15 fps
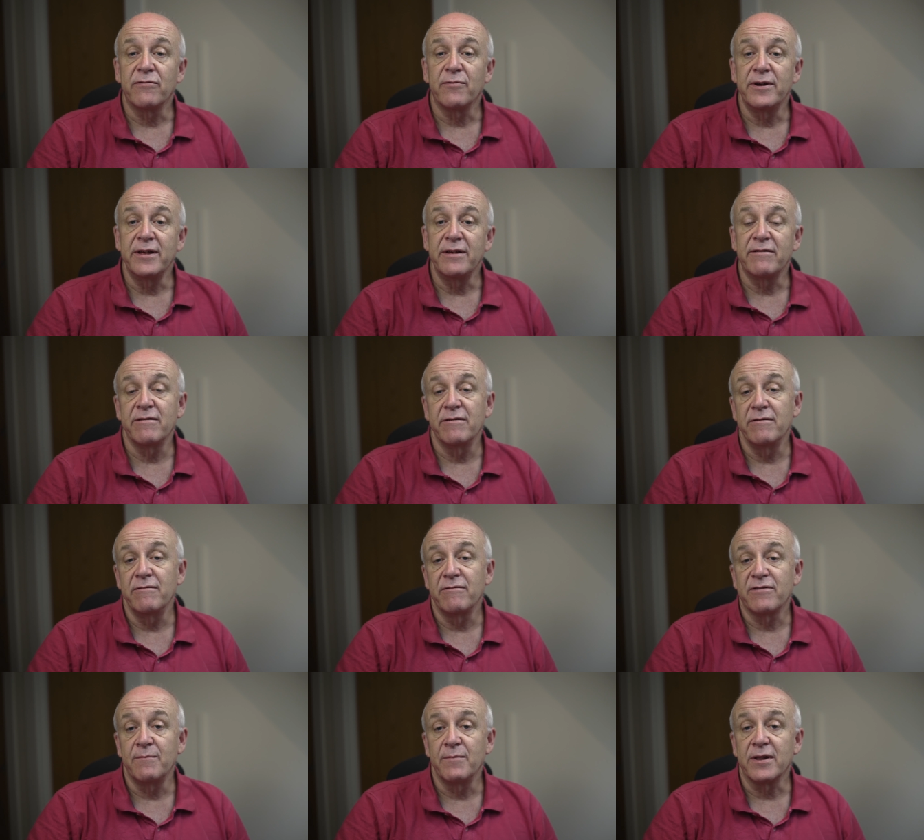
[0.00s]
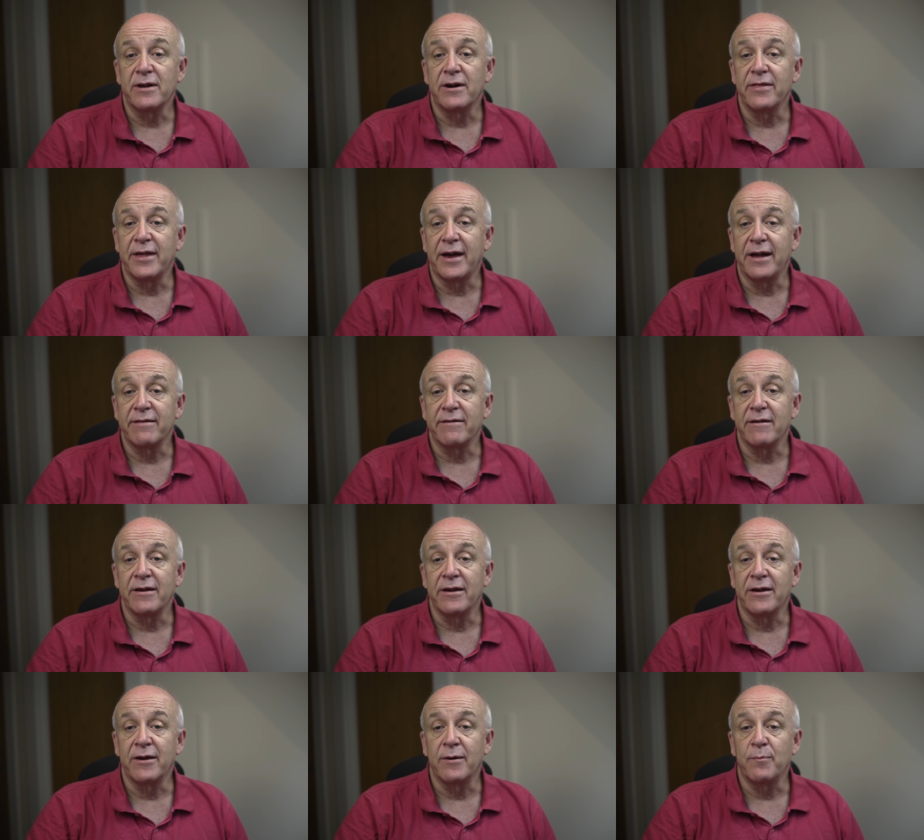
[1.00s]
22, something like
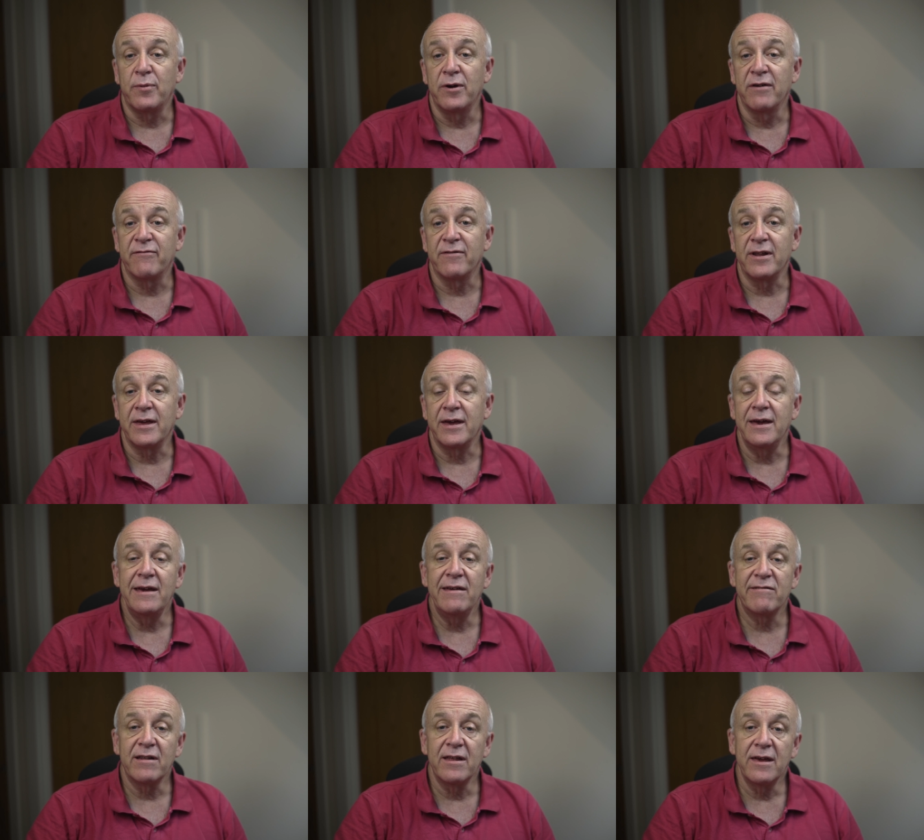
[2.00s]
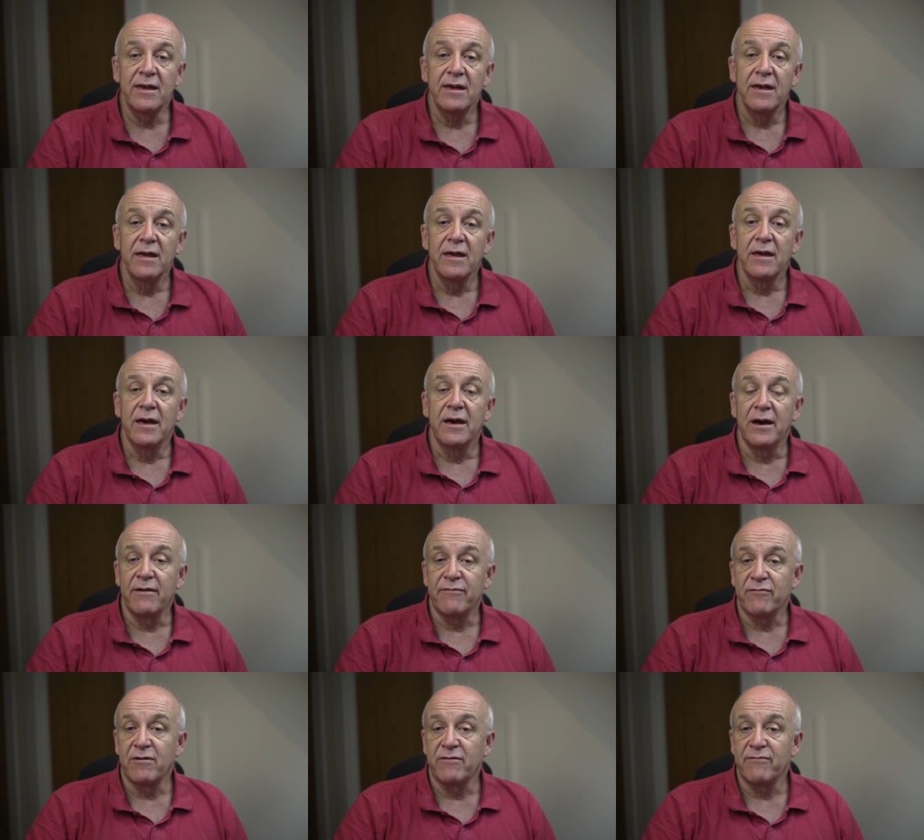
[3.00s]
that, perfectly easily
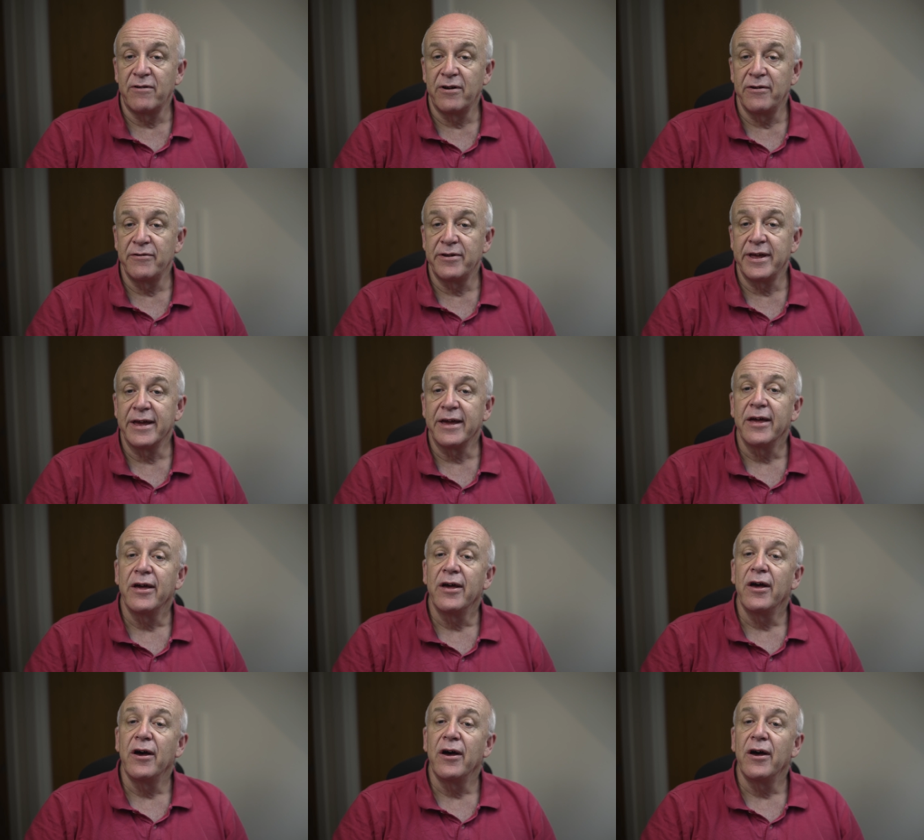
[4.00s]
for off-roading.